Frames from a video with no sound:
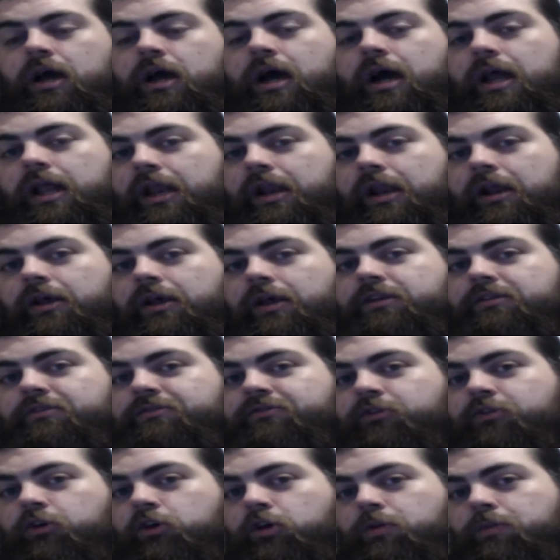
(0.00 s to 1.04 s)
And I'll hit the
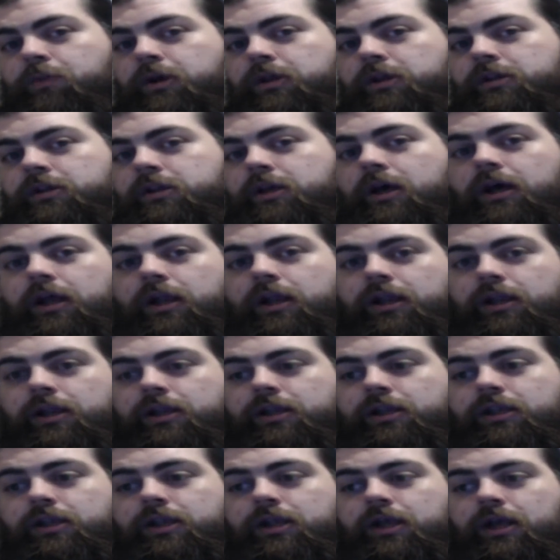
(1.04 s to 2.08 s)
follow button, and
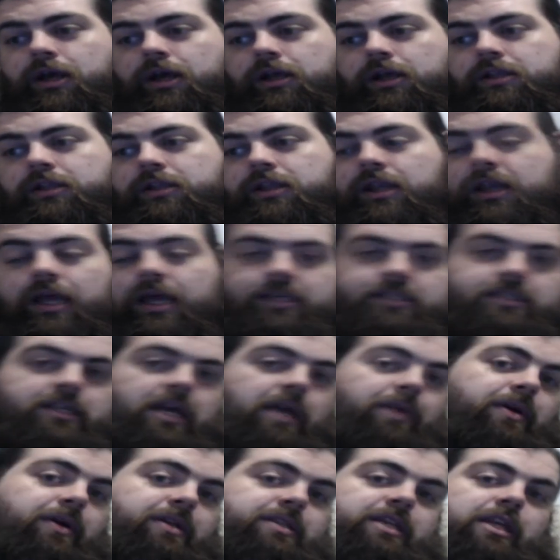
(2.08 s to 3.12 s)
the next
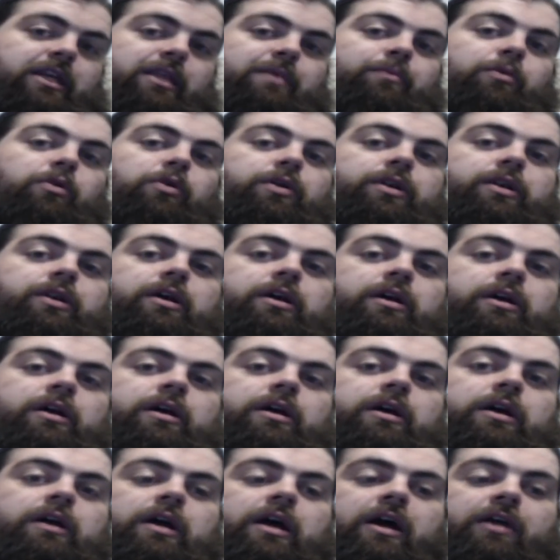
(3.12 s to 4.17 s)
time I see them on,
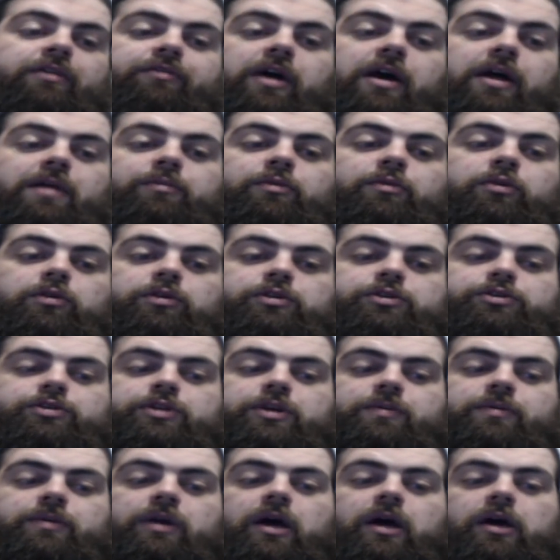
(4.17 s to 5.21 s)
if I'm not
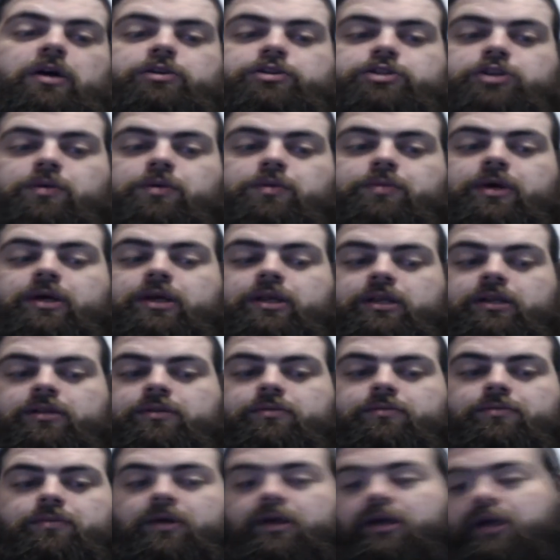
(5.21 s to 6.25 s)
streaming, I'll jump in
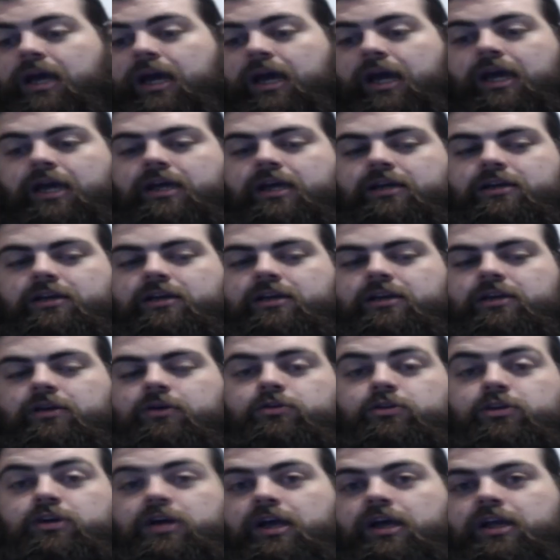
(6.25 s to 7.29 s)
and be like, hey,
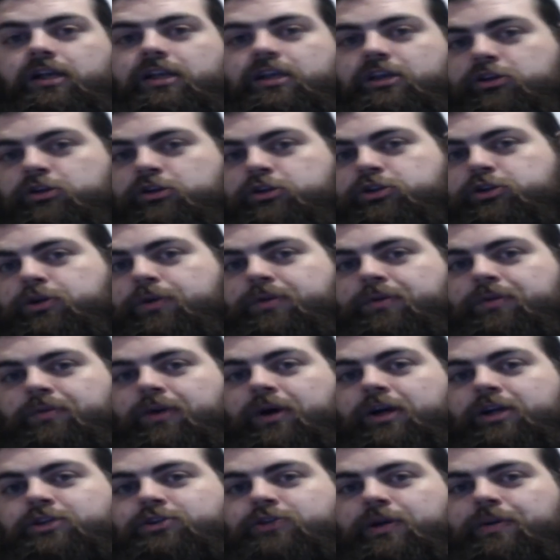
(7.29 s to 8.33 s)
you jumped in
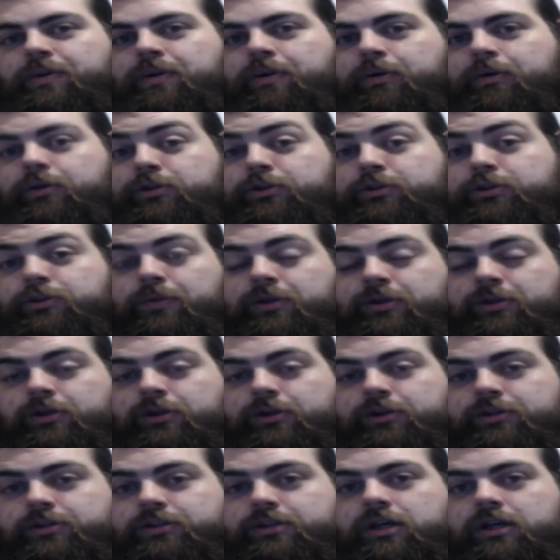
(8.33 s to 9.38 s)
my stream, I'm going to jump in
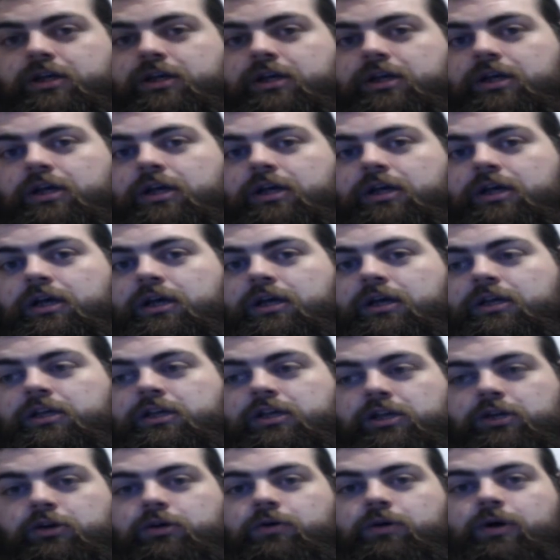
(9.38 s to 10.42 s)
yours.
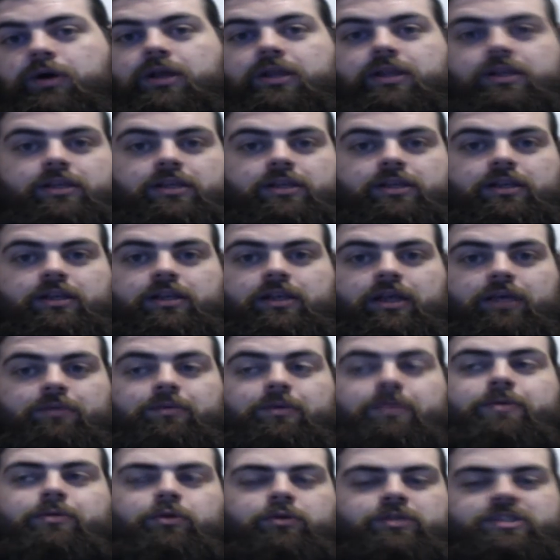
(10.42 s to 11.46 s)
And like,
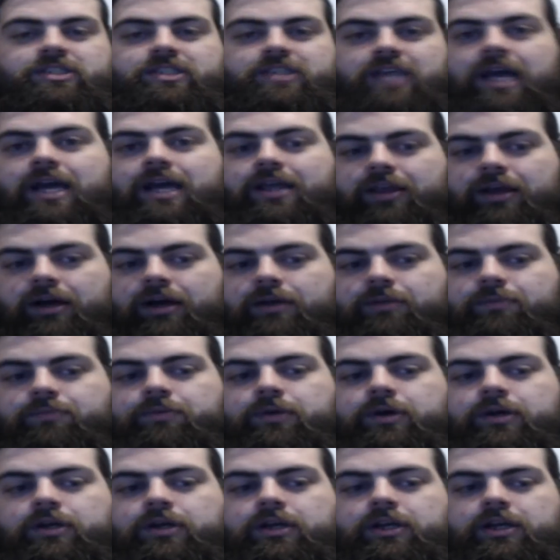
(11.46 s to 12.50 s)
maybe not say that,
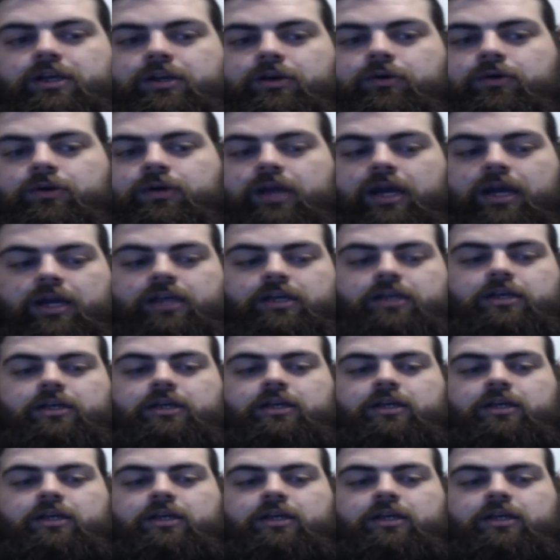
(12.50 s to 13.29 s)
but kind of